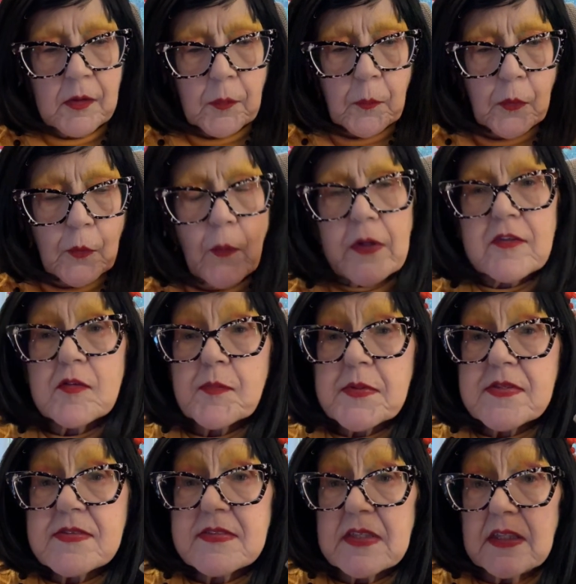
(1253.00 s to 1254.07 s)
We're going to be
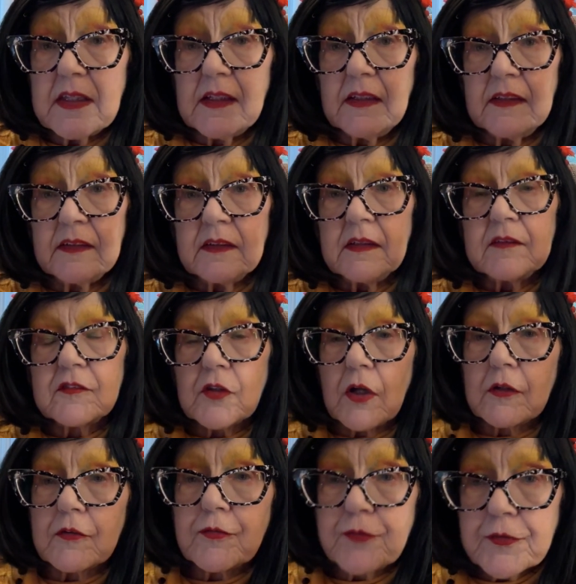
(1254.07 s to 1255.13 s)
seeing
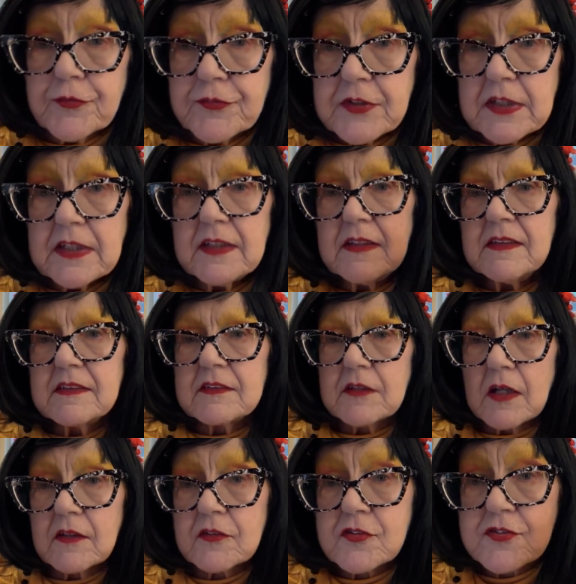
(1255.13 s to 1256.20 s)
$1.50,
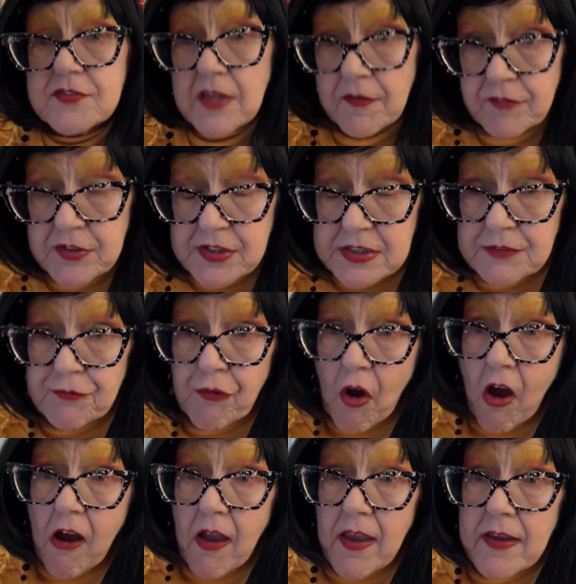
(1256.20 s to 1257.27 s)

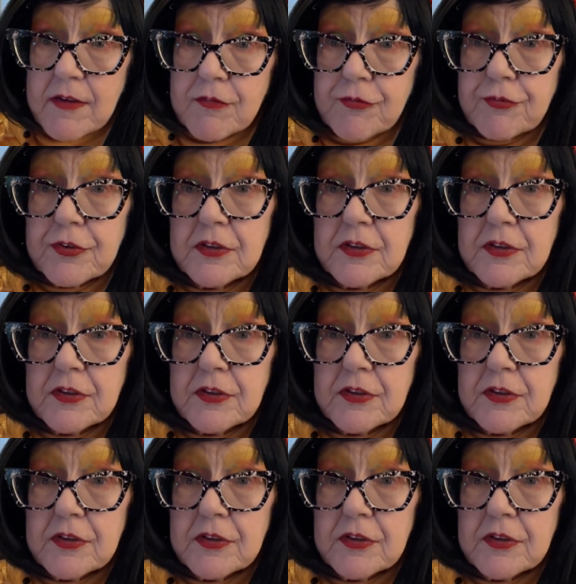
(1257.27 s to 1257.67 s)
$1.75,